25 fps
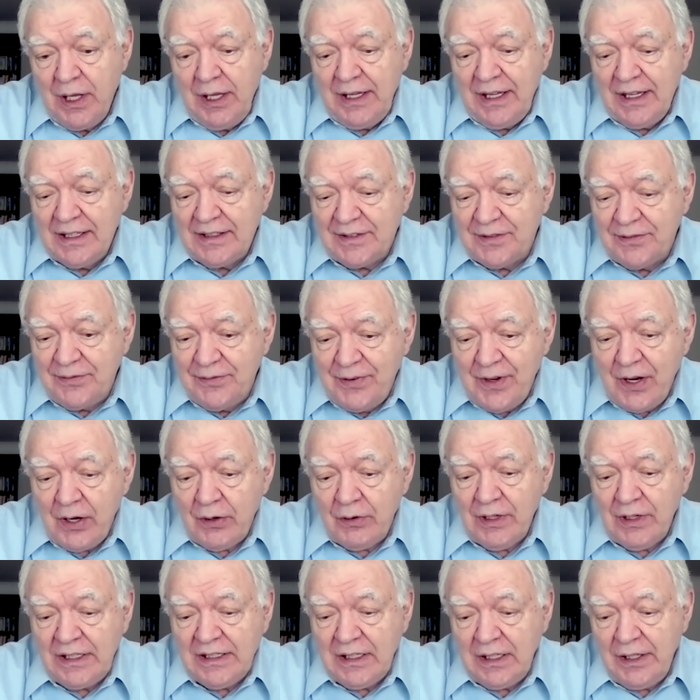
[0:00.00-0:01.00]
It's
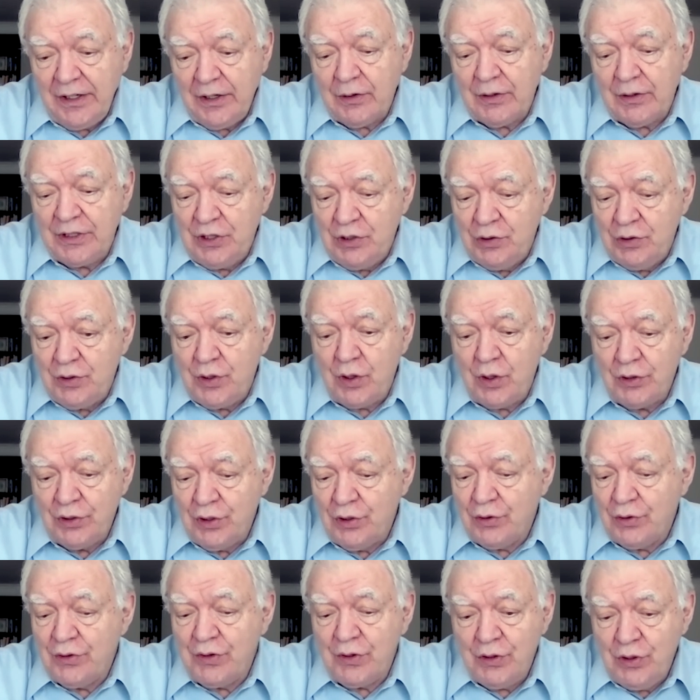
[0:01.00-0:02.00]
very clear, and
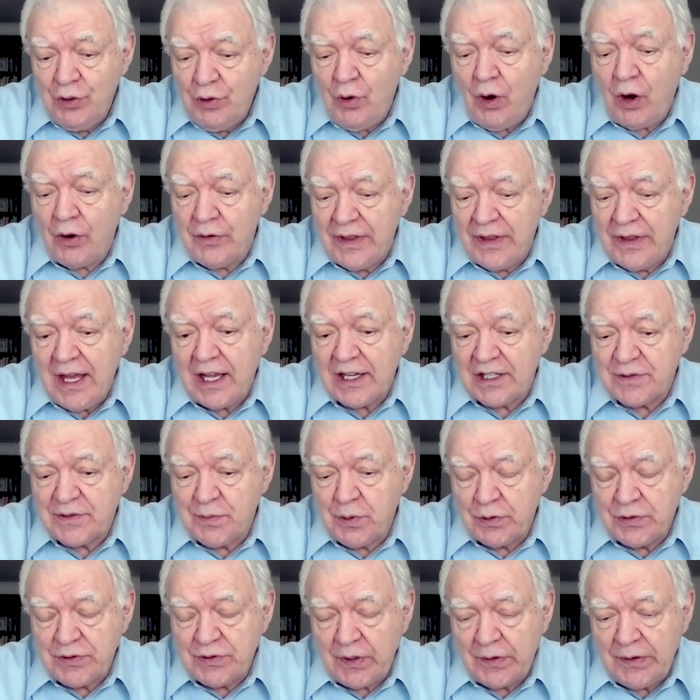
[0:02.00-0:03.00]
you are the
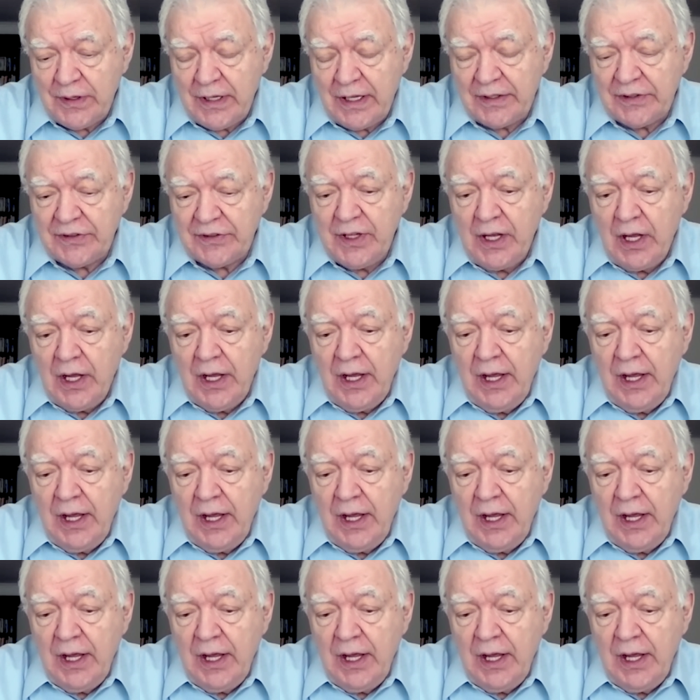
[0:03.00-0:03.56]
experts on this,